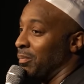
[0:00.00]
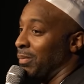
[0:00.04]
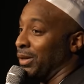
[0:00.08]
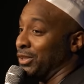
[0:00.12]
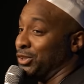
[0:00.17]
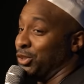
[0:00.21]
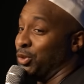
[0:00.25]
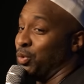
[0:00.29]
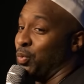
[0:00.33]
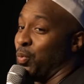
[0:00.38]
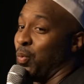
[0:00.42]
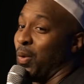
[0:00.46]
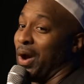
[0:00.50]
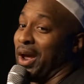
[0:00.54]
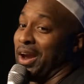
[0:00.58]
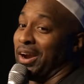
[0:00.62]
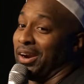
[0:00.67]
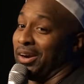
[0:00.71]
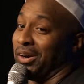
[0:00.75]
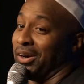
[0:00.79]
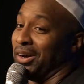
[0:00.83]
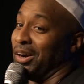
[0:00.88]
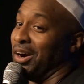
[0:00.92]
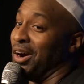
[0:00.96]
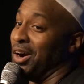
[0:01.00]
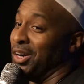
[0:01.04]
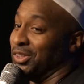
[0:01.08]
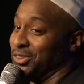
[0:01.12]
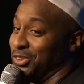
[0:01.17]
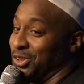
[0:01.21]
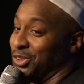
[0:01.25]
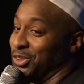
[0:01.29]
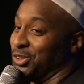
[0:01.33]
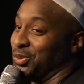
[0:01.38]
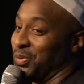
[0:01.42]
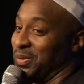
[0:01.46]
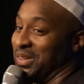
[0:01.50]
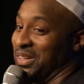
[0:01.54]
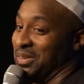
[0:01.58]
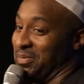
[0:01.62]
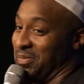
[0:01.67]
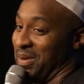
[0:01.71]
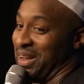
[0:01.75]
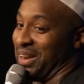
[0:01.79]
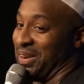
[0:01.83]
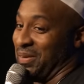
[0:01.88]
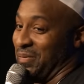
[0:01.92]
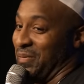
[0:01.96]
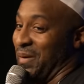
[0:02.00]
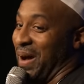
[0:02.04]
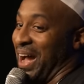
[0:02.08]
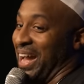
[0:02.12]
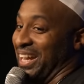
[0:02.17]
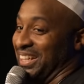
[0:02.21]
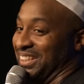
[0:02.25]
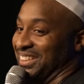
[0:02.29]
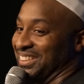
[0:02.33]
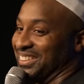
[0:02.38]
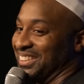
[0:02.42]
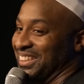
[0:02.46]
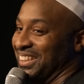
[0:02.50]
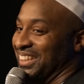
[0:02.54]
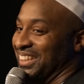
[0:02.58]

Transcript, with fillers: but you wear 120 megabytes.